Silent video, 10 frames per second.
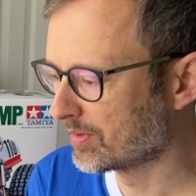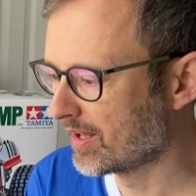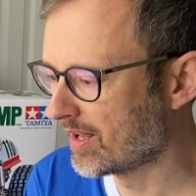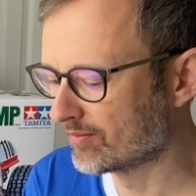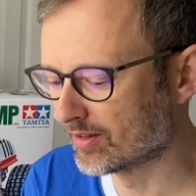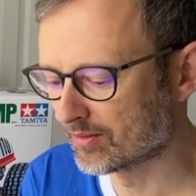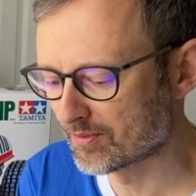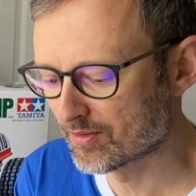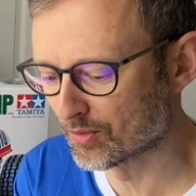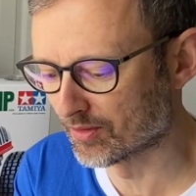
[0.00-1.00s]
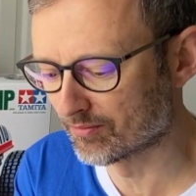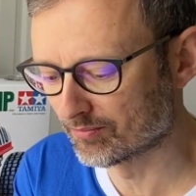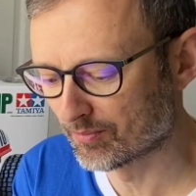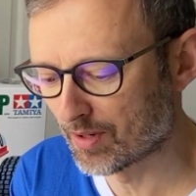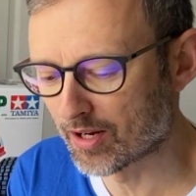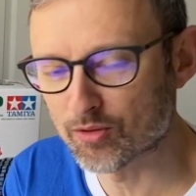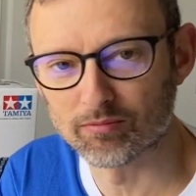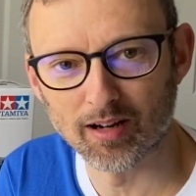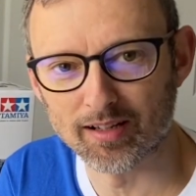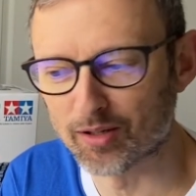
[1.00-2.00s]
ever sort of actual
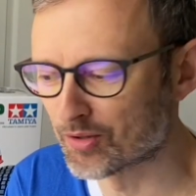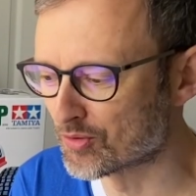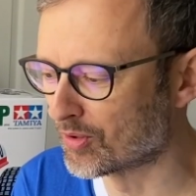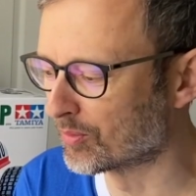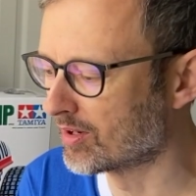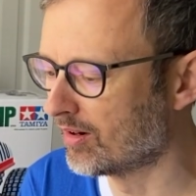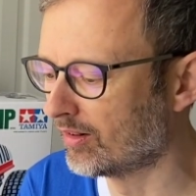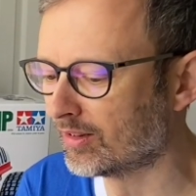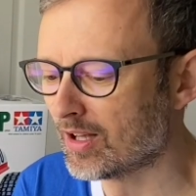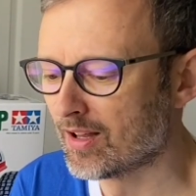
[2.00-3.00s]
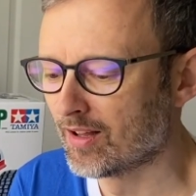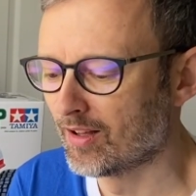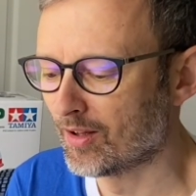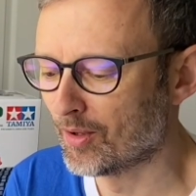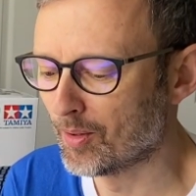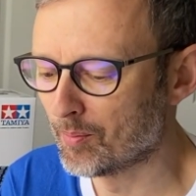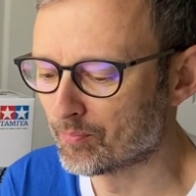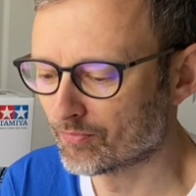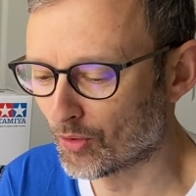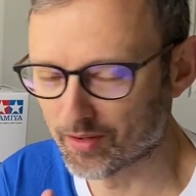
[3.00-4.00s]
radio controlled car.
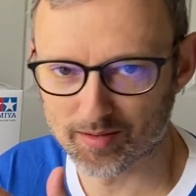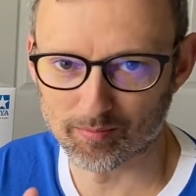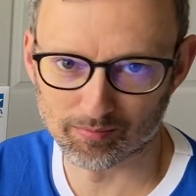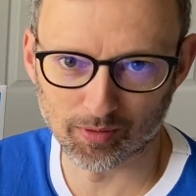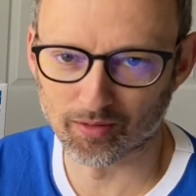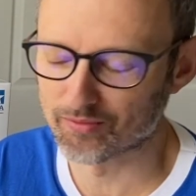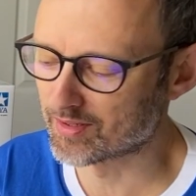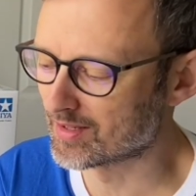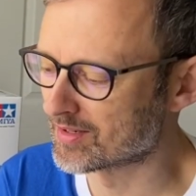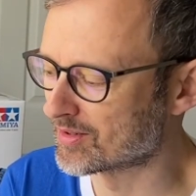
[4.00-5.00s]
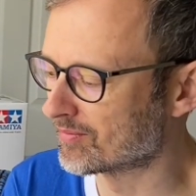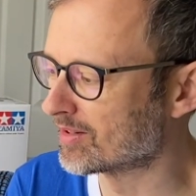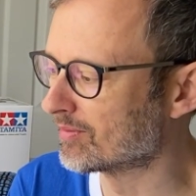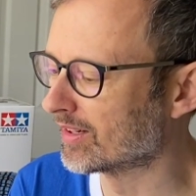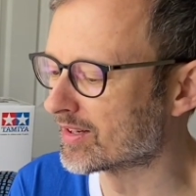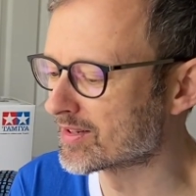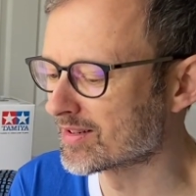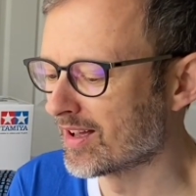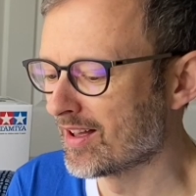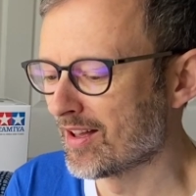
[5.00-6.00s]
Not this one, obviously this is a re-release.
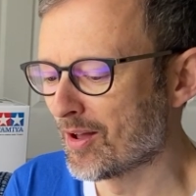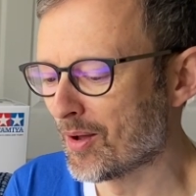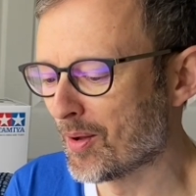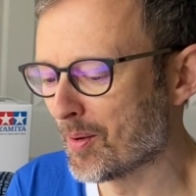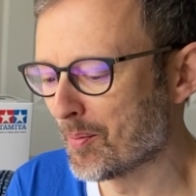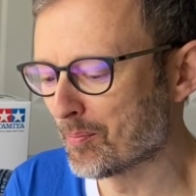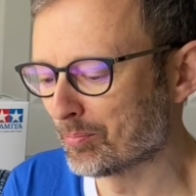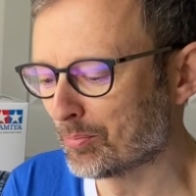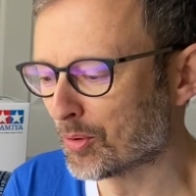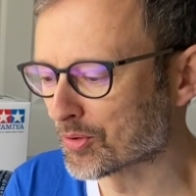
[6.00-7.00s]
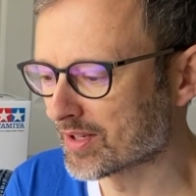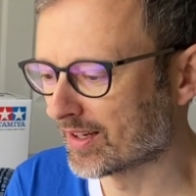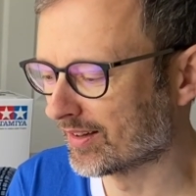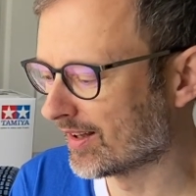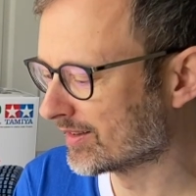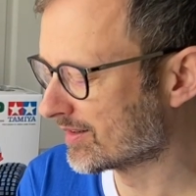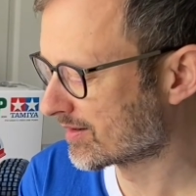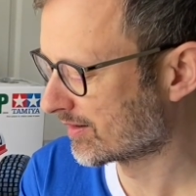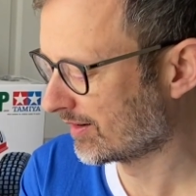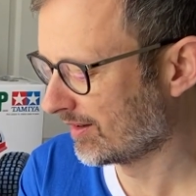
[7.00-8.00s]
Bought second hand.
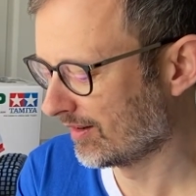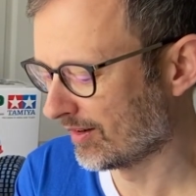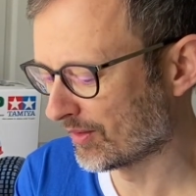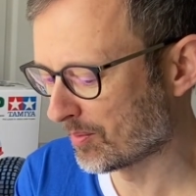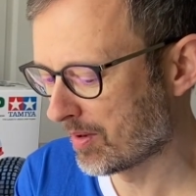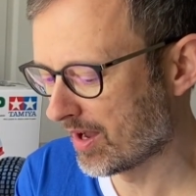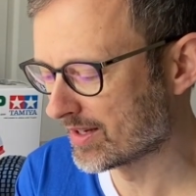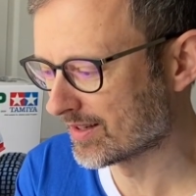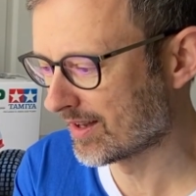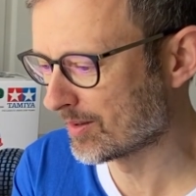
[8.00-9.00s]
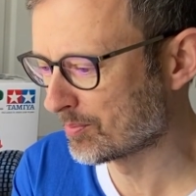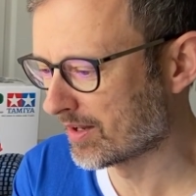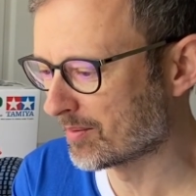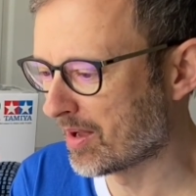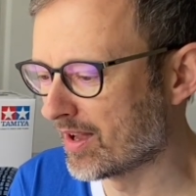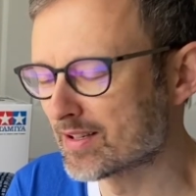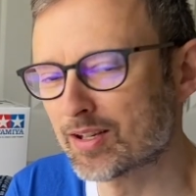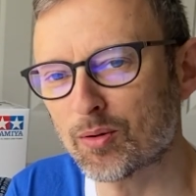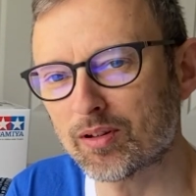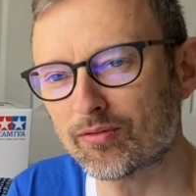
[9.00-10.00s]
I think I paid about 80
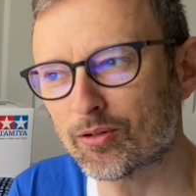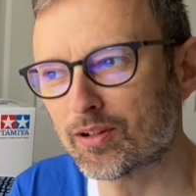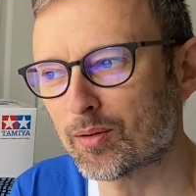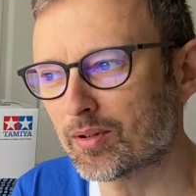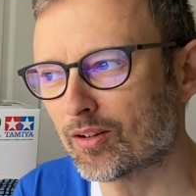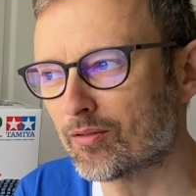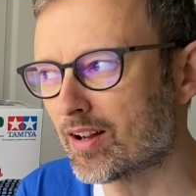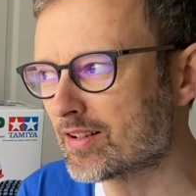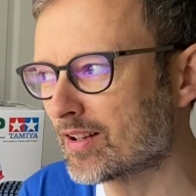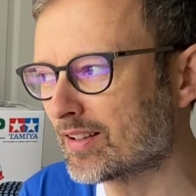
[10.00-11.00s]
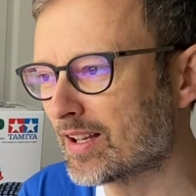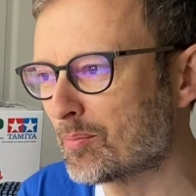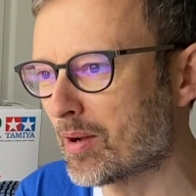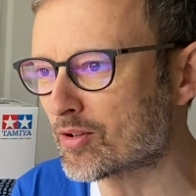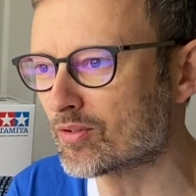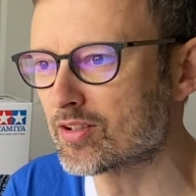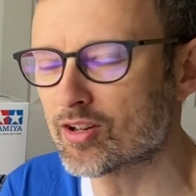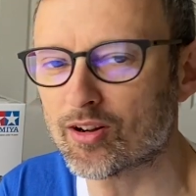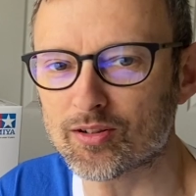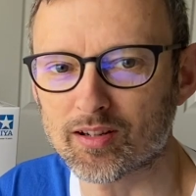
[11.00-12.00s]
quid for it with like radio gear, battery
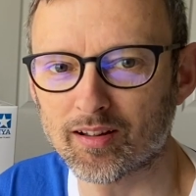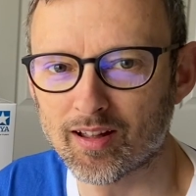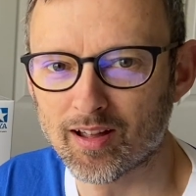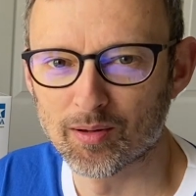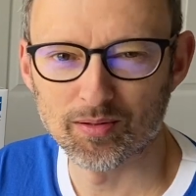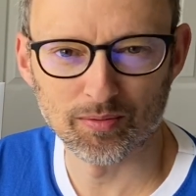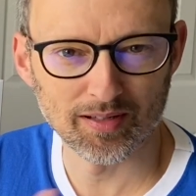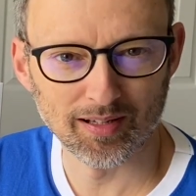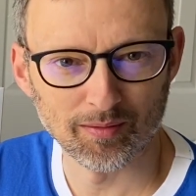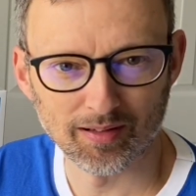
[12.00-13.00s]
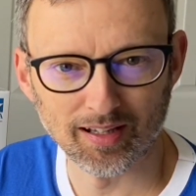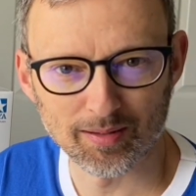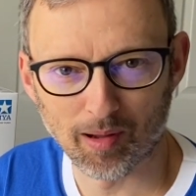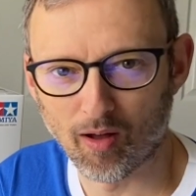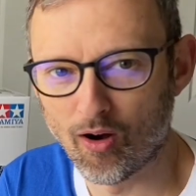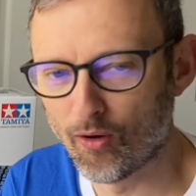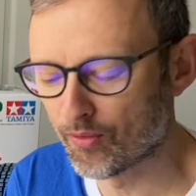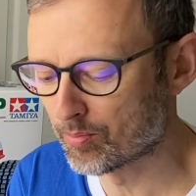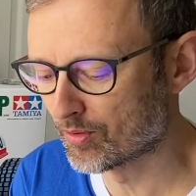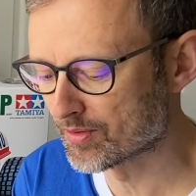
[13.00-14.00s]
charger, which was guess about half the
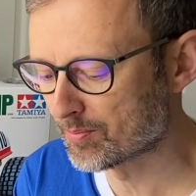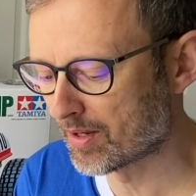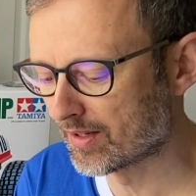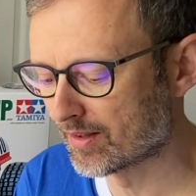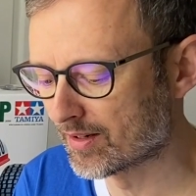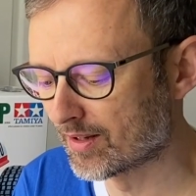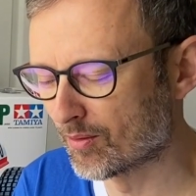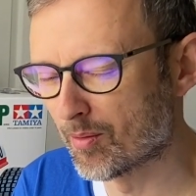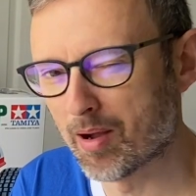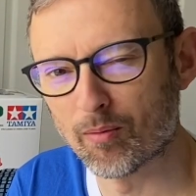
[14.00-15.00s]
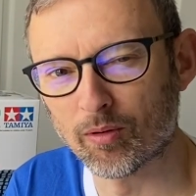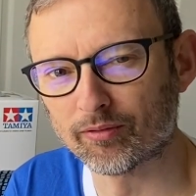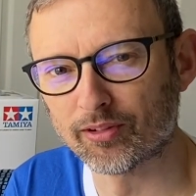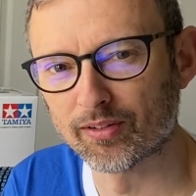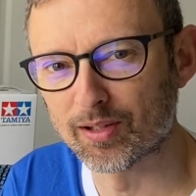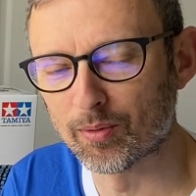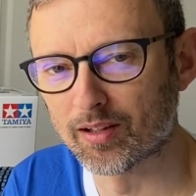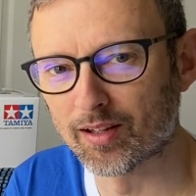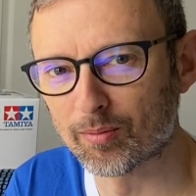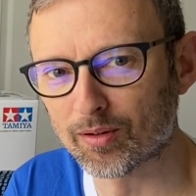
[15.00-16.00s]
price back in the day. They were about 150, weren't
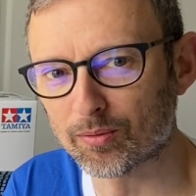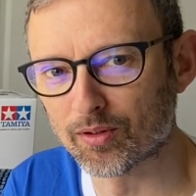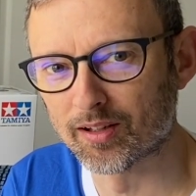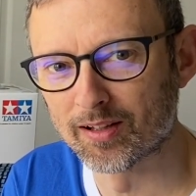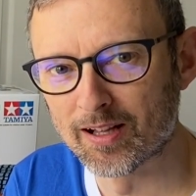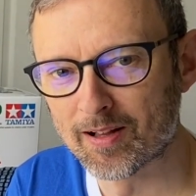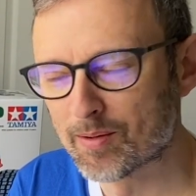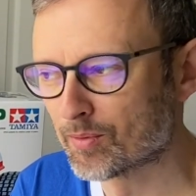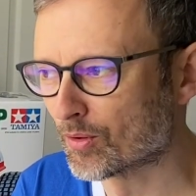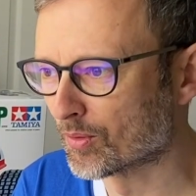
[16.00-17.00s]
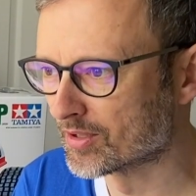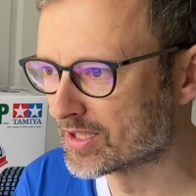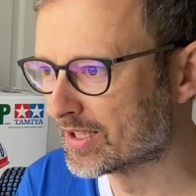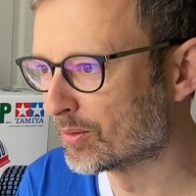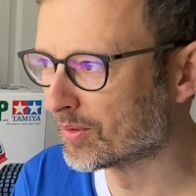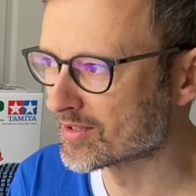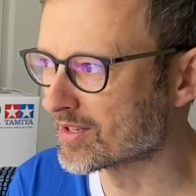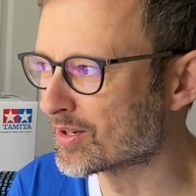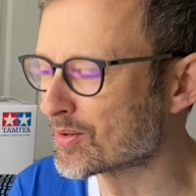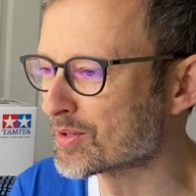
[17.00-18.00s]
they, with all the deal, as they
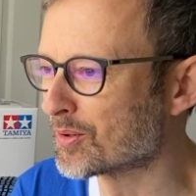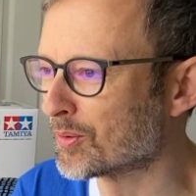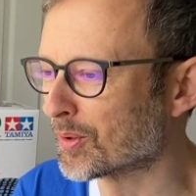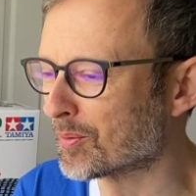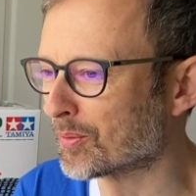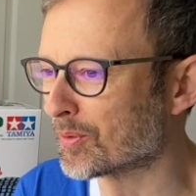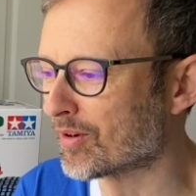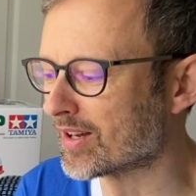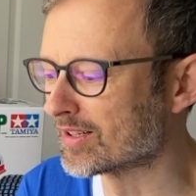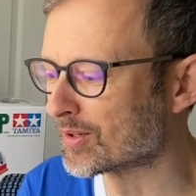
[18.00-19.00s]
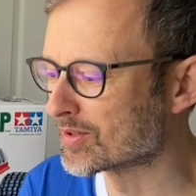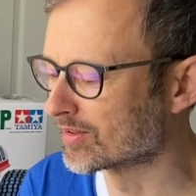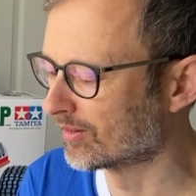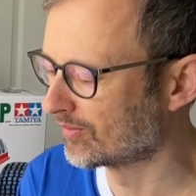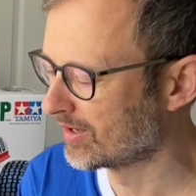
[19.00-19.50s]
used to call it, with all the radio stuff.